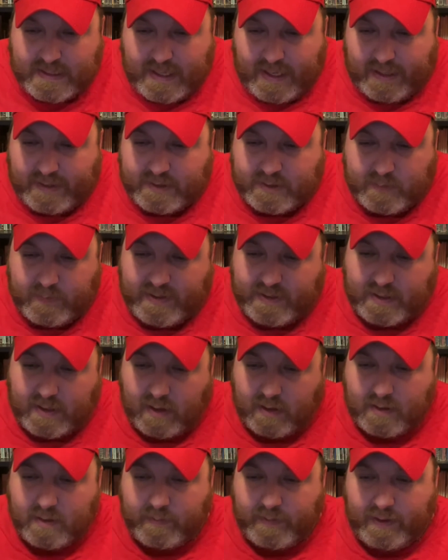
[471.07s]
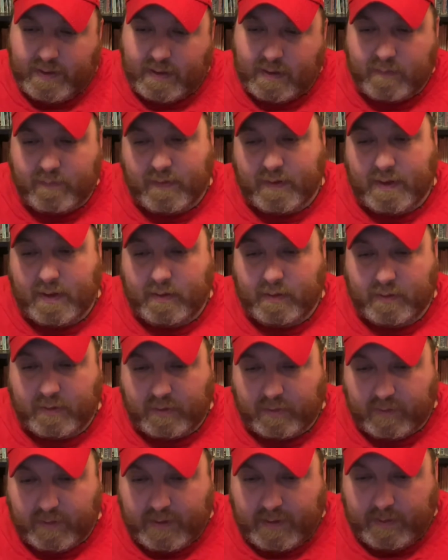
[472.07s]
and sweet tonka bean and vanilla
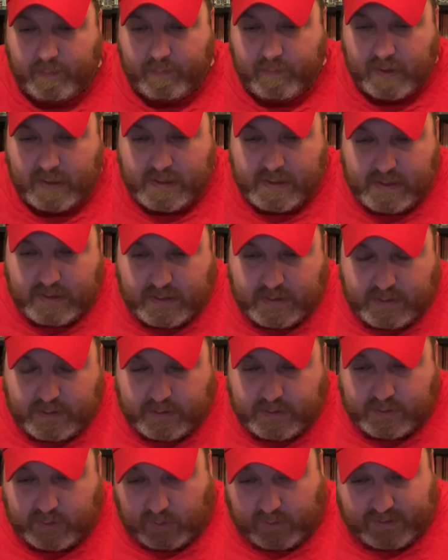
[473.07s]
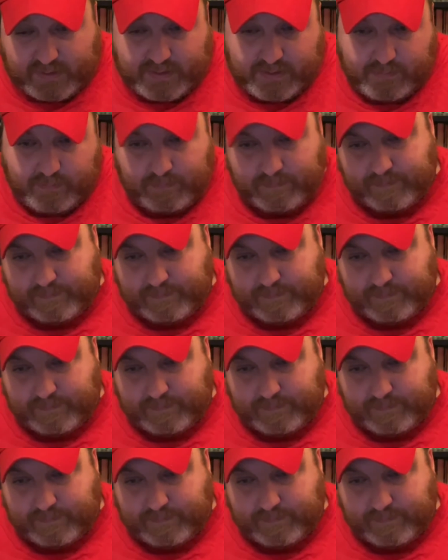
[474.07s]
cream sauce.